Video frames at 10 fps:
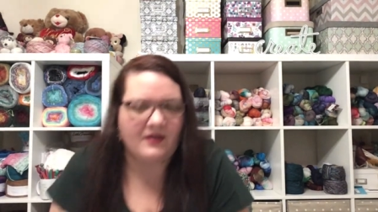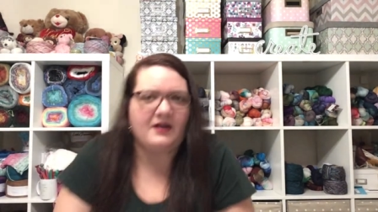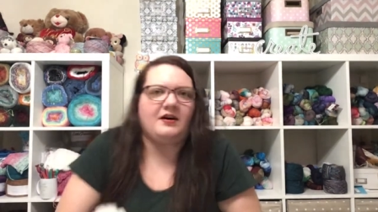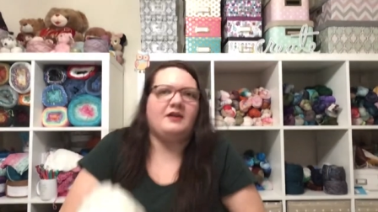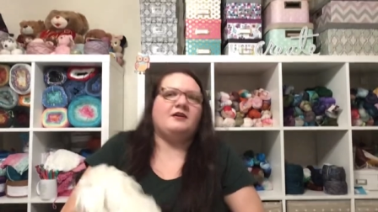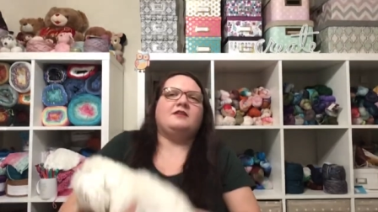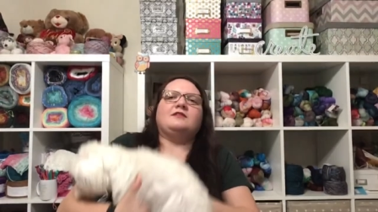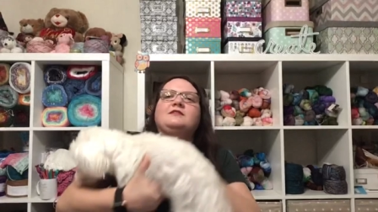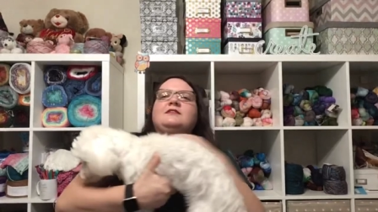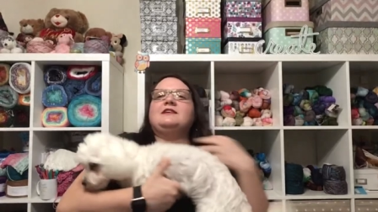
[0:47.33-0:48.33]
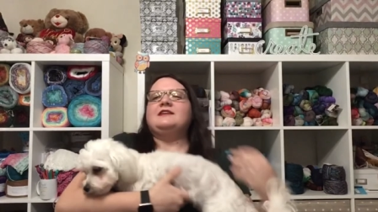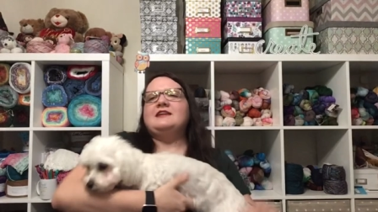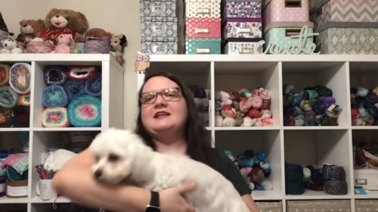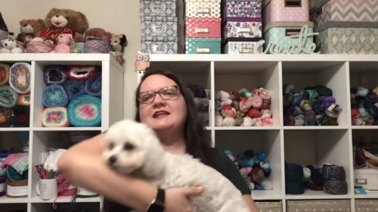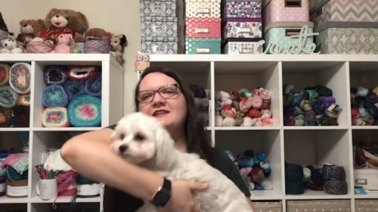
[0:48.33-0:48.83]
Oh,
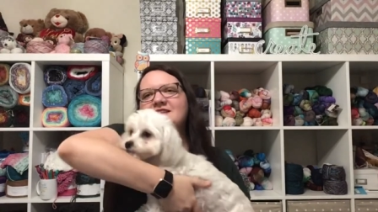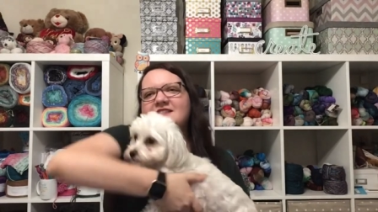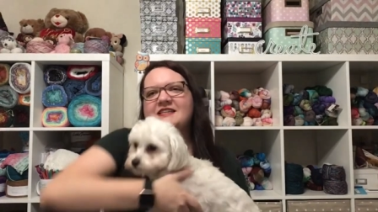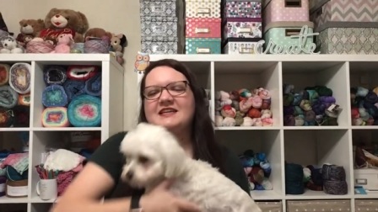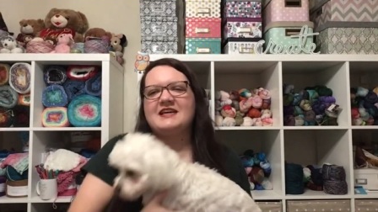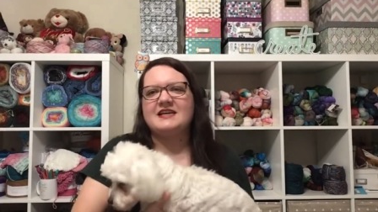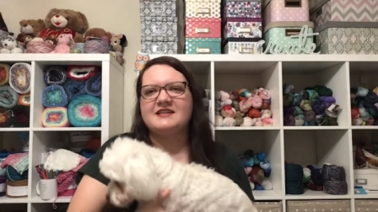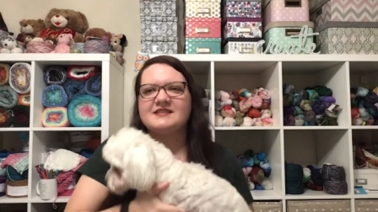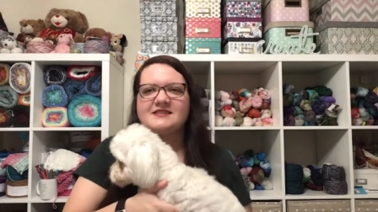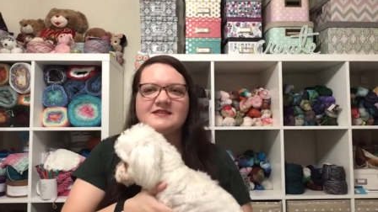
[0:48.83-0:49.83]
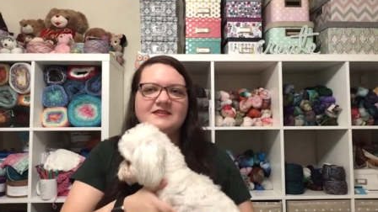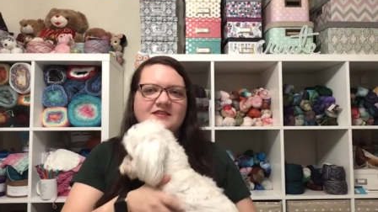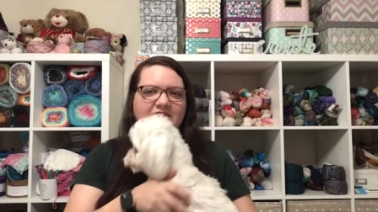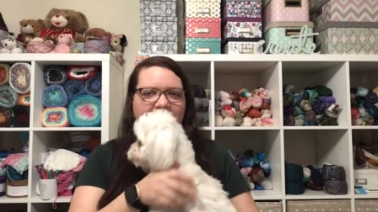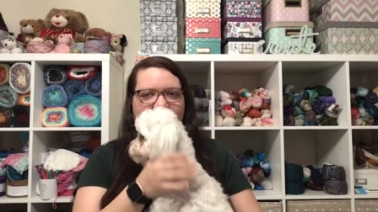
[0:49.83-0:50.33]
here she is.
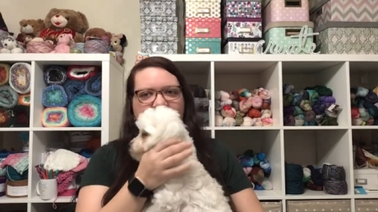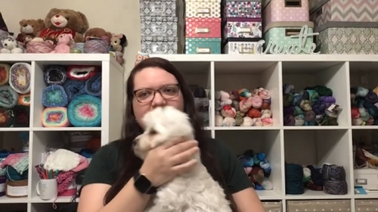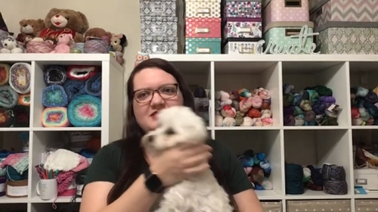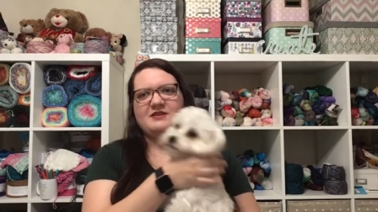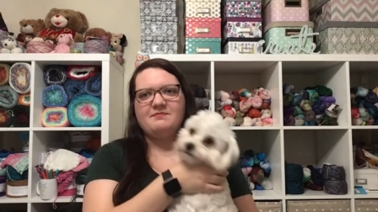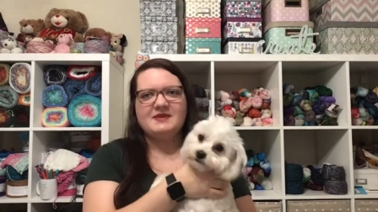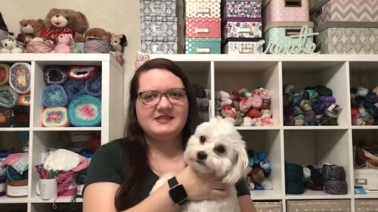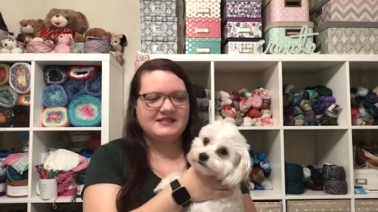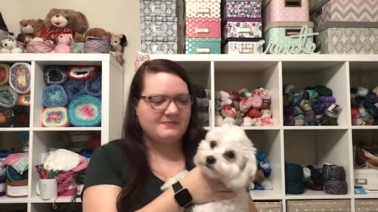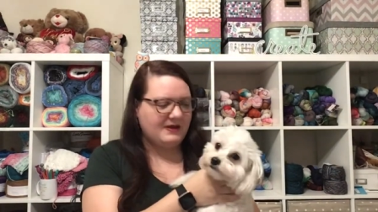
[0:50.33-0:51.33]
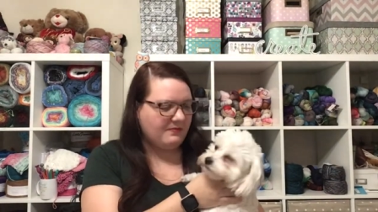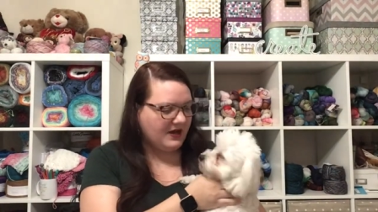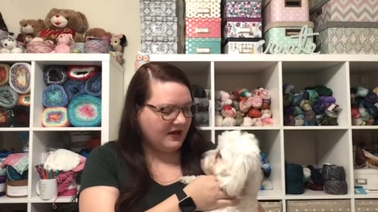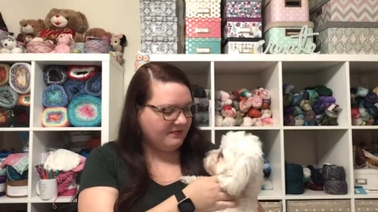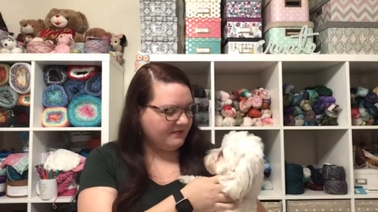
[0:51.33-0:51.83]
I think she misses my
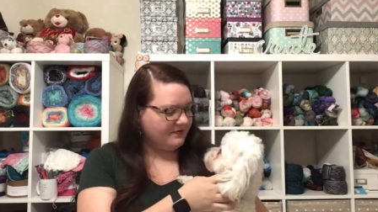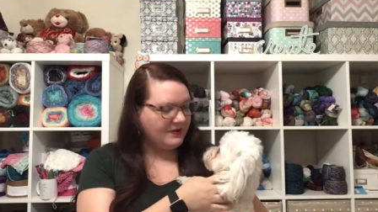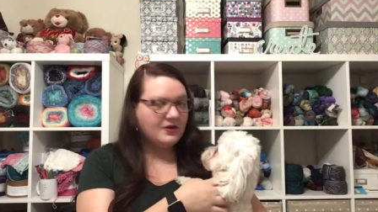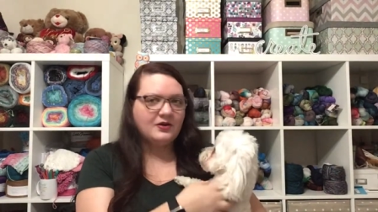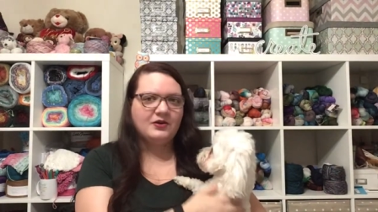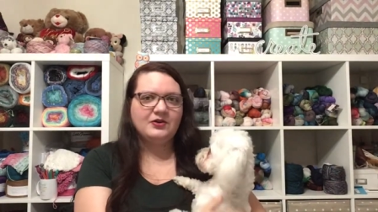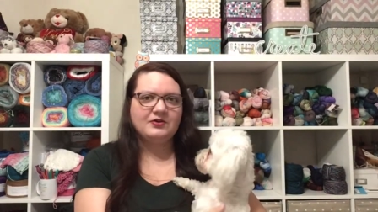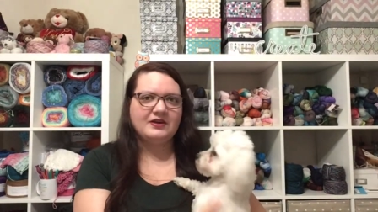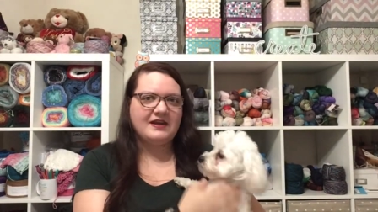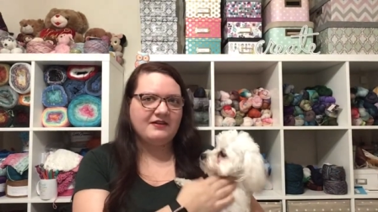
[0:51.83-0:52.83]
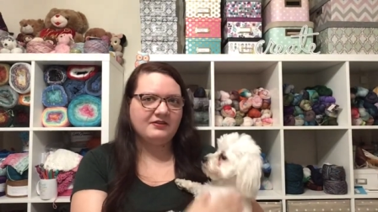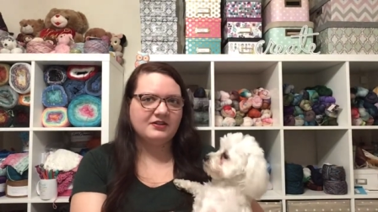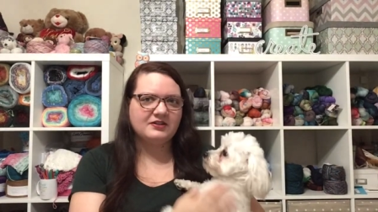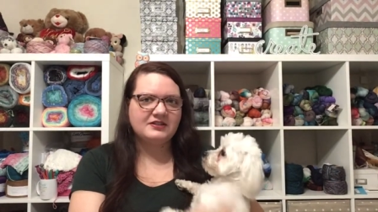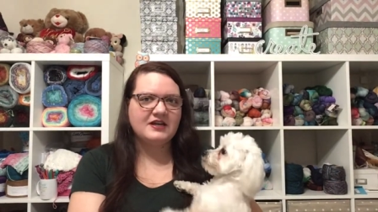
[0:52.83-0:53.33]
mom, who gave
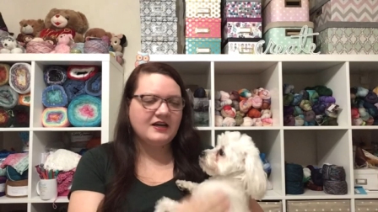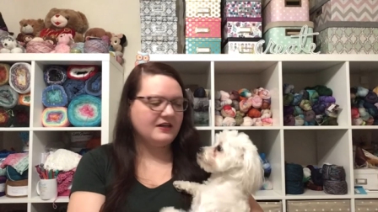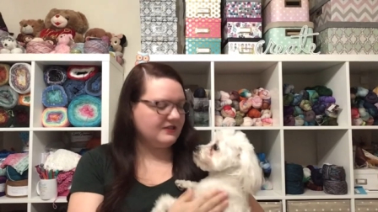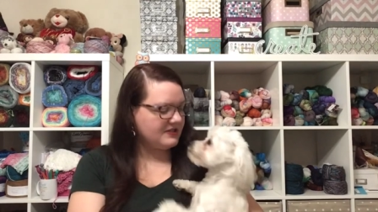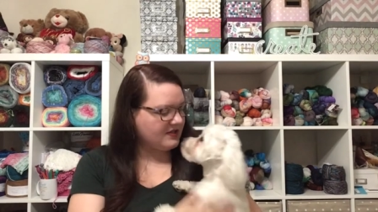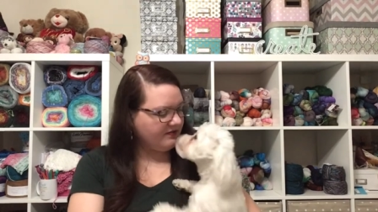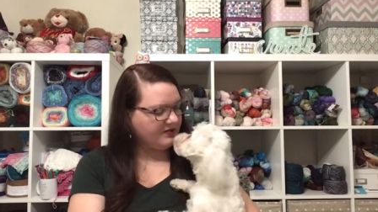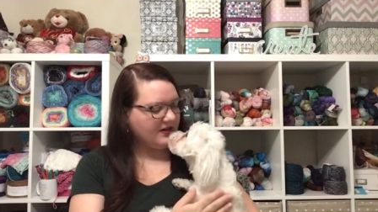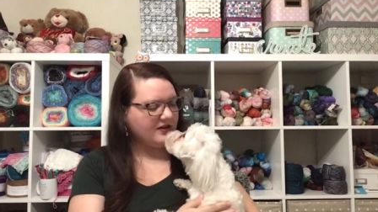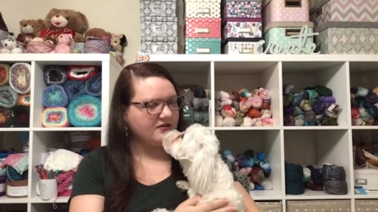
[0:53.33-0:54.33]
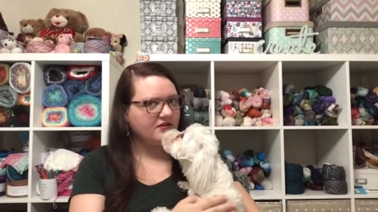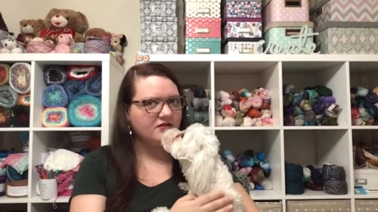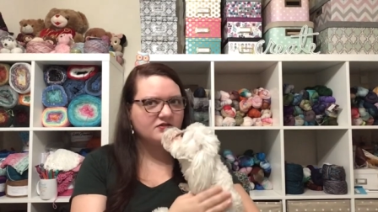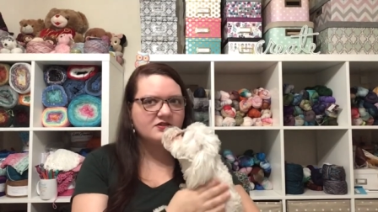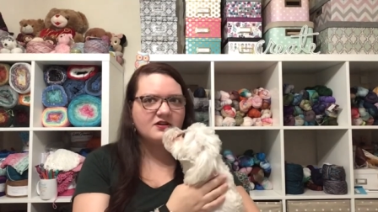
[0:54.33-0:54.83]
her tons of
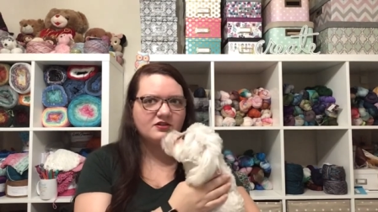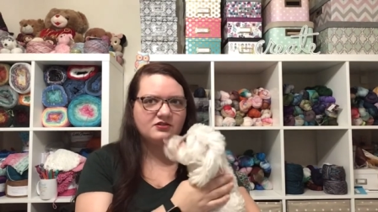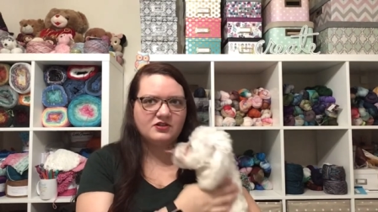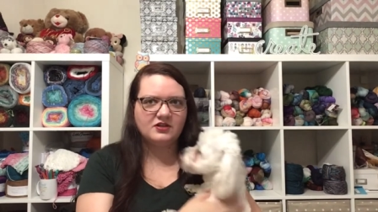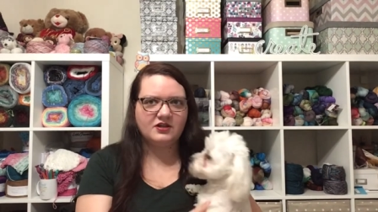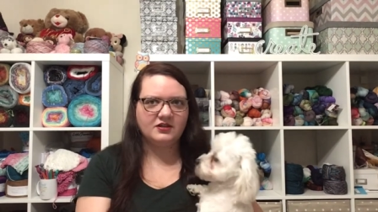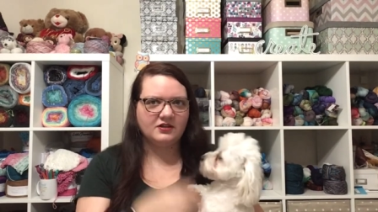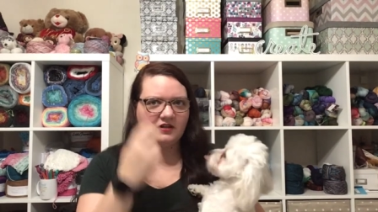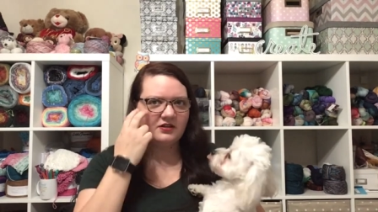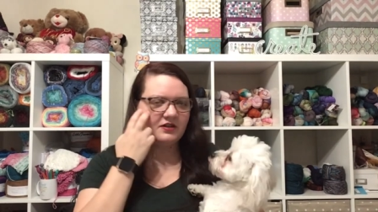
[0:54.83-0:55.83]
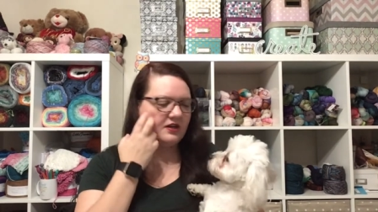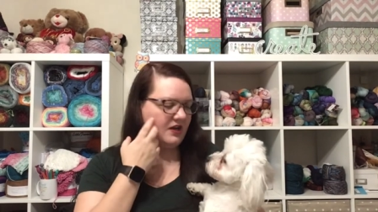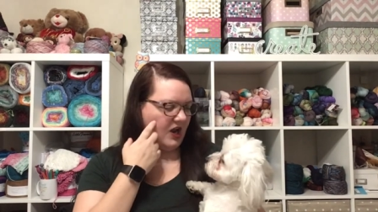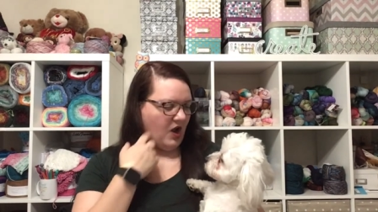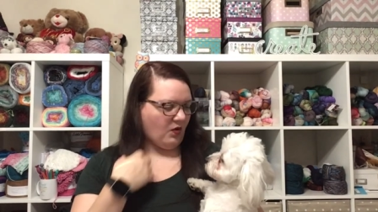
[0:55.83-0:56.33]
cuddles. You sure did.
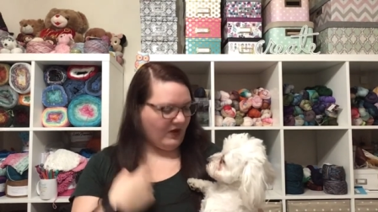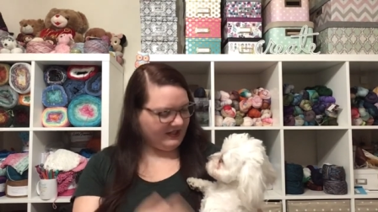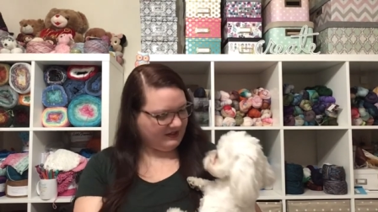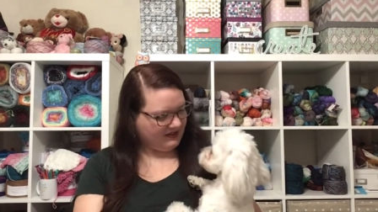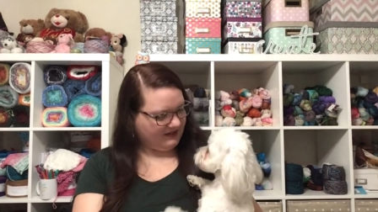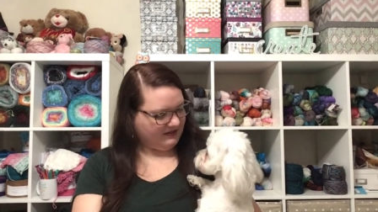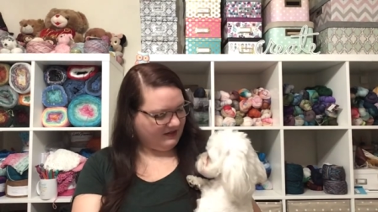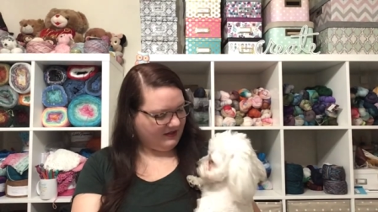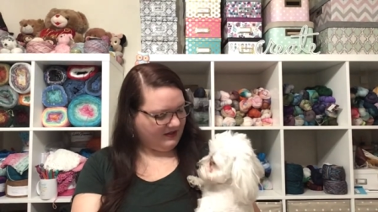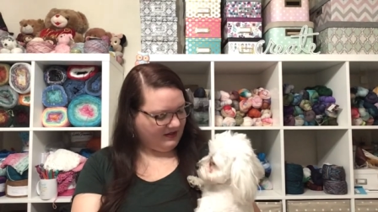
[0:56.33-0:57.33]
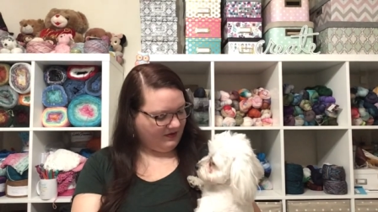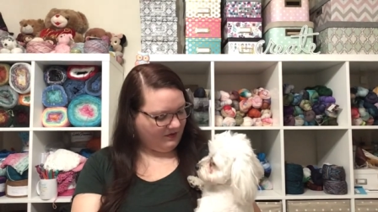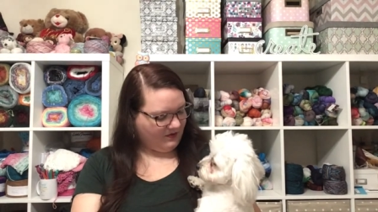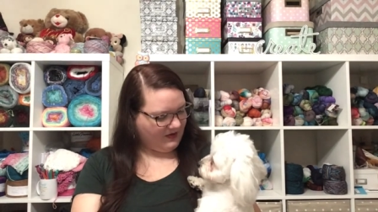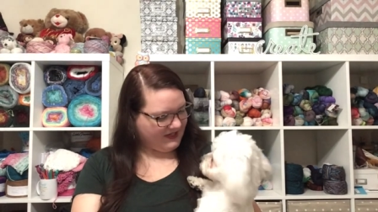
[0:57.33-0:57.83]
What?
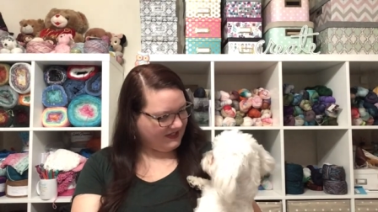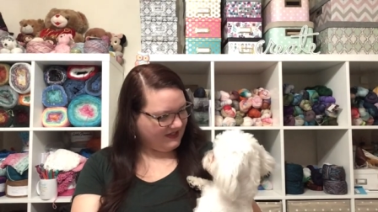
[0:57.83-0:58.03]
What?